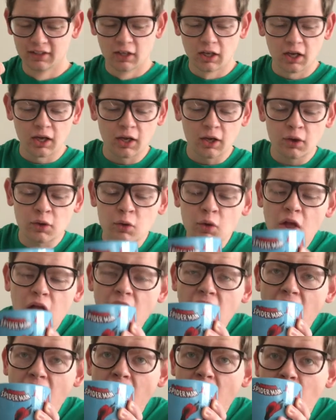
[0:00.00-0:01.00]
Oh,
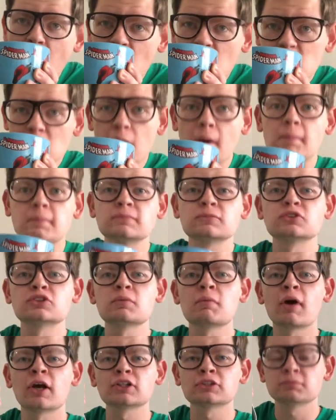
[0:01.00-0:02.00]
there's a
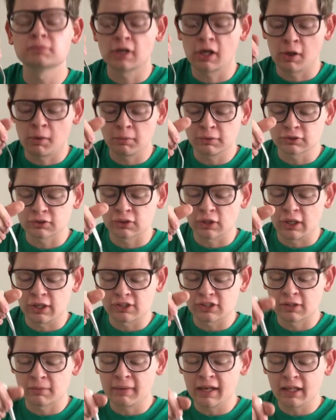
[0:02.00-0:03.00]
marshmallow. I almost lost
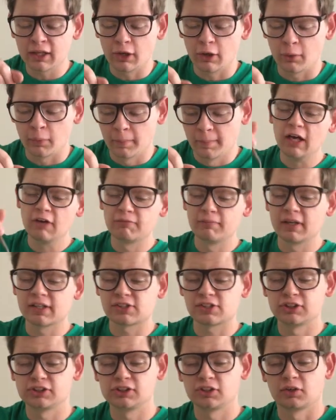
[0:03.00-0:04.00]
the mellow. Mix
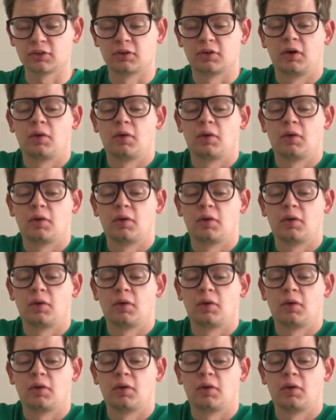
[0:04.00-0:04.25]
the sugar.